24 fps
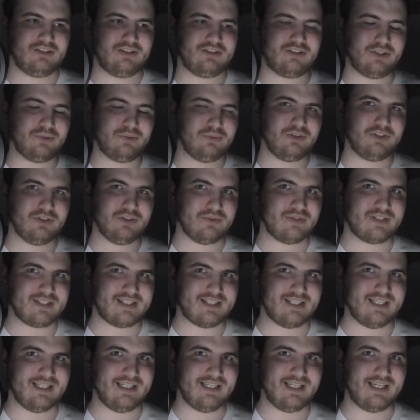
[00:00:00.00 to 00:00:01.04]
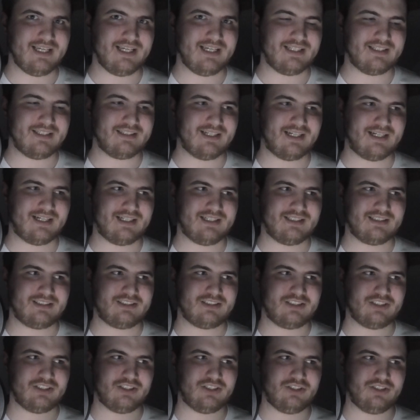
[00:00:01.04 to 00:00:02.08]
Don't you see here
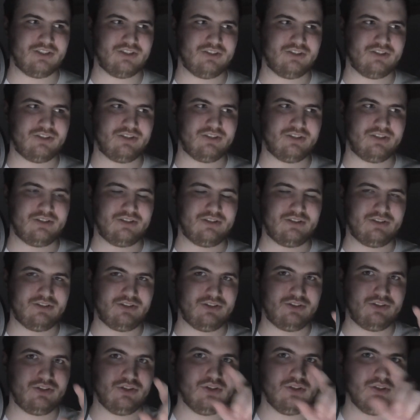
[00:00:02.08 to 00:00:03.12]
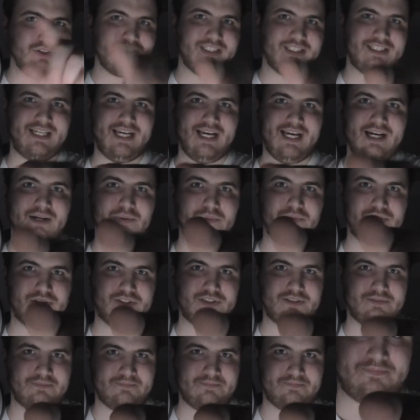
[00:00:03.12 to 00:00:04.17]
that you're the coward?